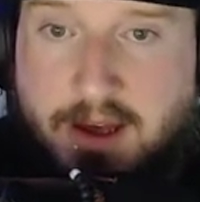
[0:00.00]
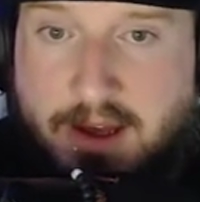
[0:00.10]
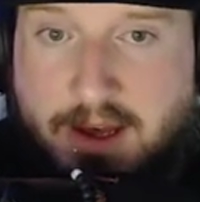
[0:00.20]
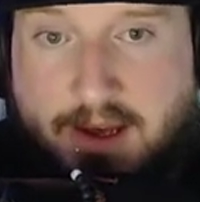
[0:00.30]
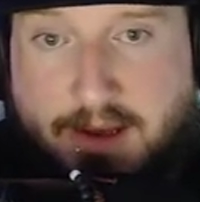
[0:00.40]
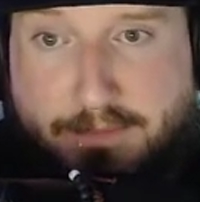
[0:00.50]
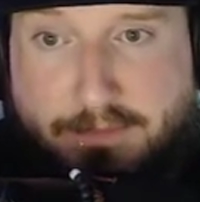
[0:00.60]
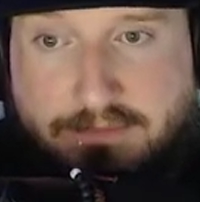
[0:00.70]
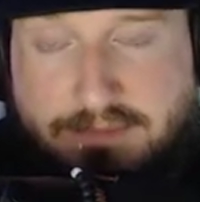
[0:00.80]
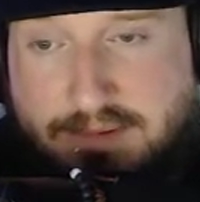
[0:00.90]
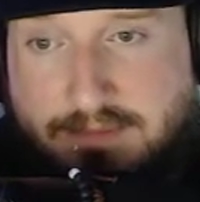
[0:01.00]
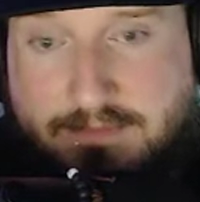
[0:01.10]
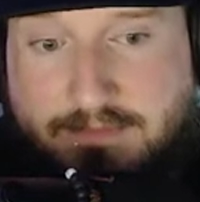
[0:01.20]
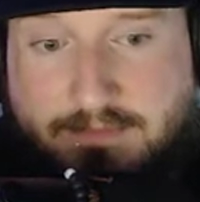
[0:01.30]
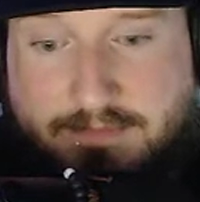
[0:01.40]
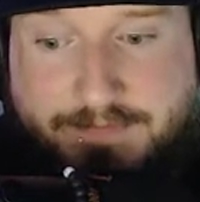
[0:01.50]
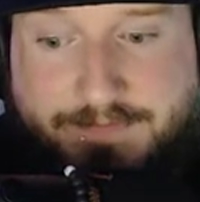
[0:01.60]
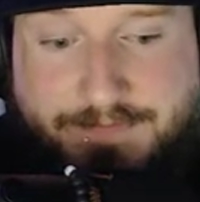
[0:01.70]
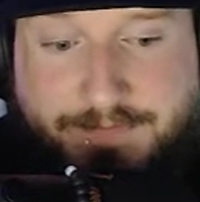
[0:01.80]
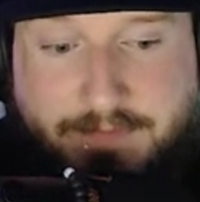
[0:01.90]
Um,
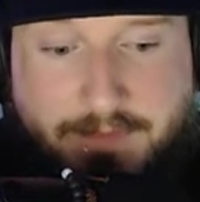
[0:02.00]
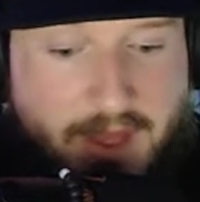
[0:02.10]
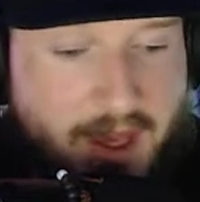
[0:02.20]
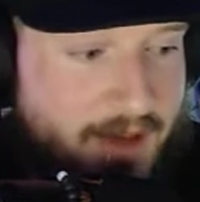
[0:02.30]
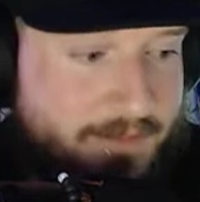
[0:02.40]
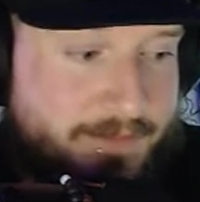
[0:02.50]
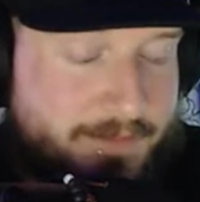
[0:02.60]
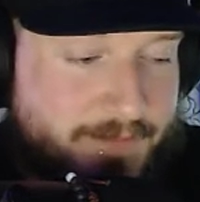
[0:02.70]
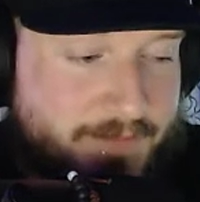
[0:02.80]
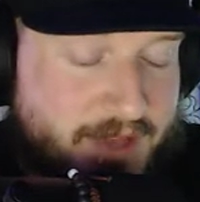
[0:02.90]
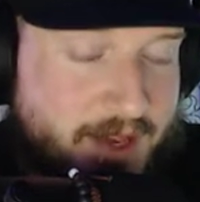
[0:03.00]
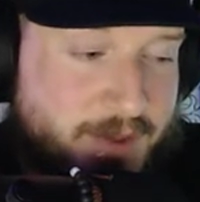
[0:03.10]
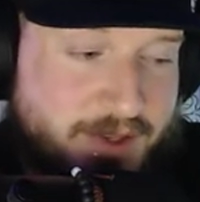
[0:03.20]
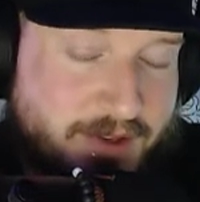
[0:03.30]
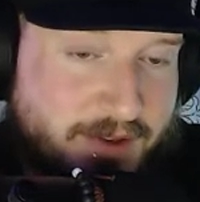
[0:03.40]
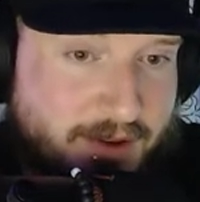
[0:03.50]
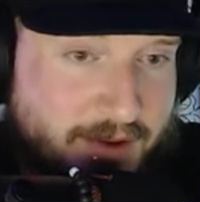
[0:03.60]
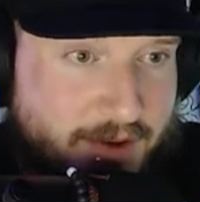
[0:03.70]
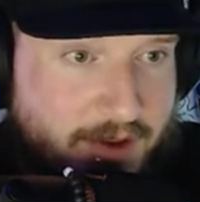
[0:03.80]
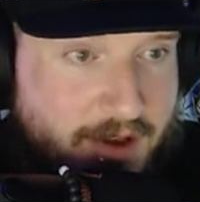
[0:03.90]
yeah, that was
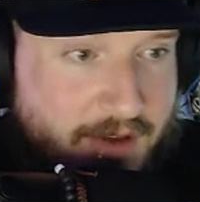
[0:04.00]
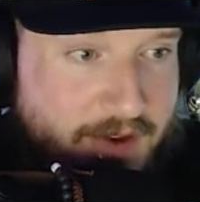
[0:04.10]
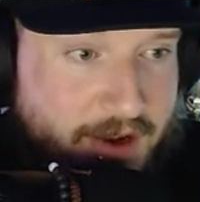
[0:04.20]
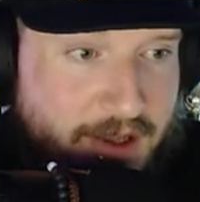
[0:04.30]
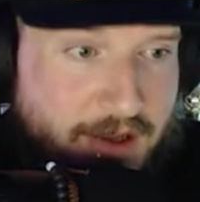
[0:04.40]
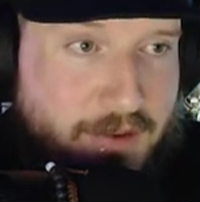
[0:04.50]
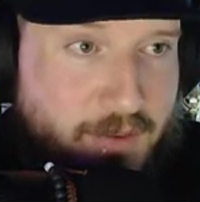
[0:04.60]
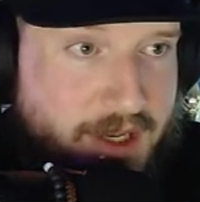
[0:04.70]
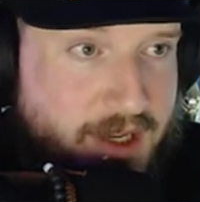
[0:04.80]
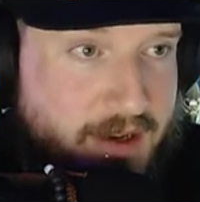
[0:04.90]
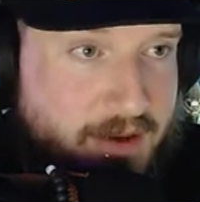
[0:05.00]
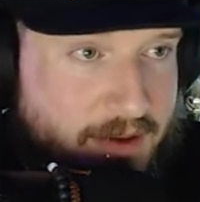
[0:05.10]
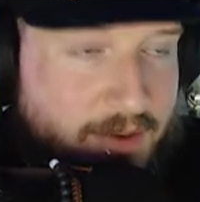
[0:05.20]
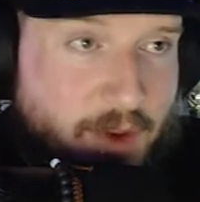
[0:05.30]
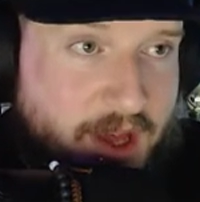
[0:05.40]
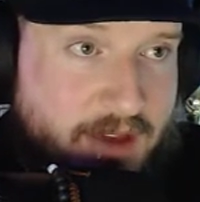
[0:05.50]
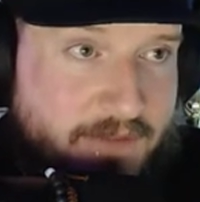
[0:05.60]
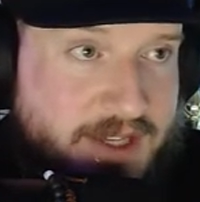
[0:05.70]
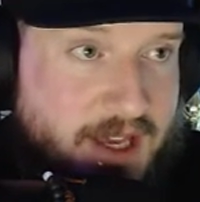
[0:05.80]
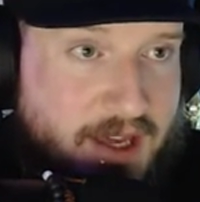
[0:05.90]
a very long winded way of
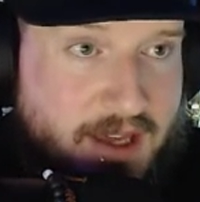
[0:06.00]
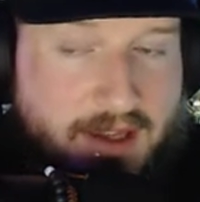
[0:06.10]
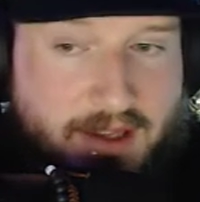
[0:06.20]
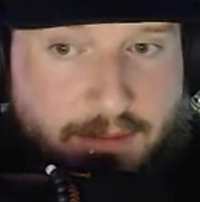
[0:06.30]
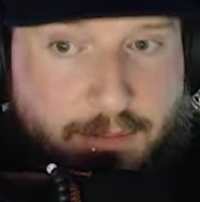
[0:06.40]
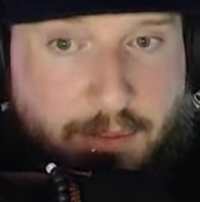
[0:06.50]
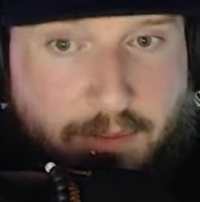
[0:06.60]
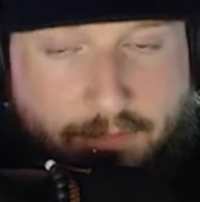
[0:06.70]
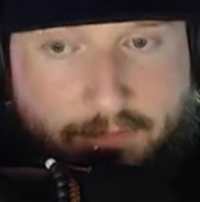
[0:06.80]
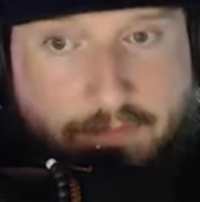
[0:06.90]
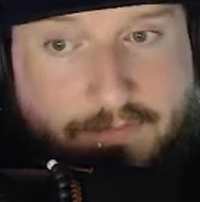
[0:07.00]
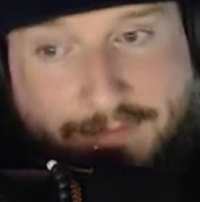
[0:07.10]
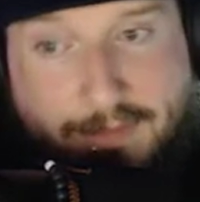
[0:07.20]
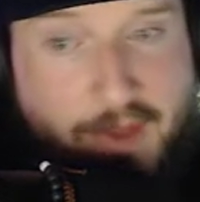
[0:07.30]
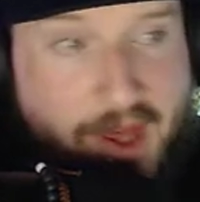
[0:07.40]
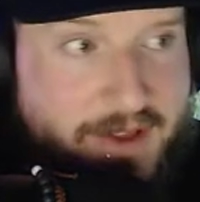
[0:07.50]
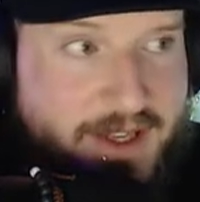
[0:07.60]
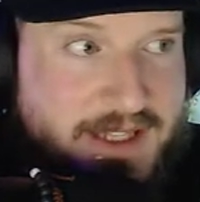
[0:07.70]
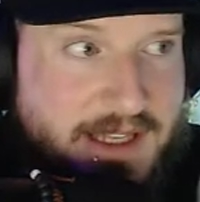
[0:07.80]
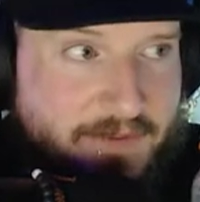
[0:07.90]
saying eh, this
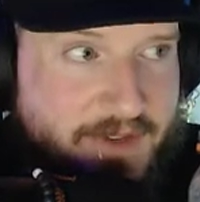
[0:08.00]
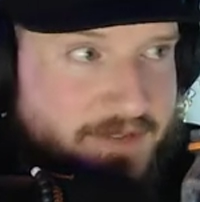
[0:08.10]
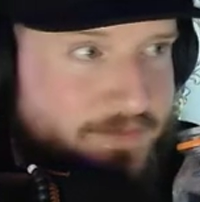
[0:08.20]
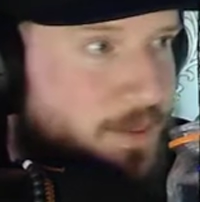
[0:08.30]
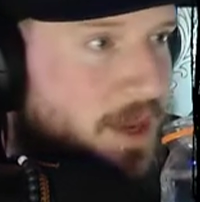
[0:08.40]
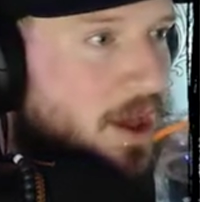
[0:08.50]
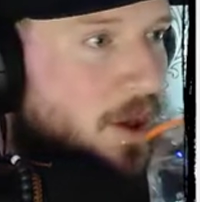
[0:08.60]
stuff isn't for me.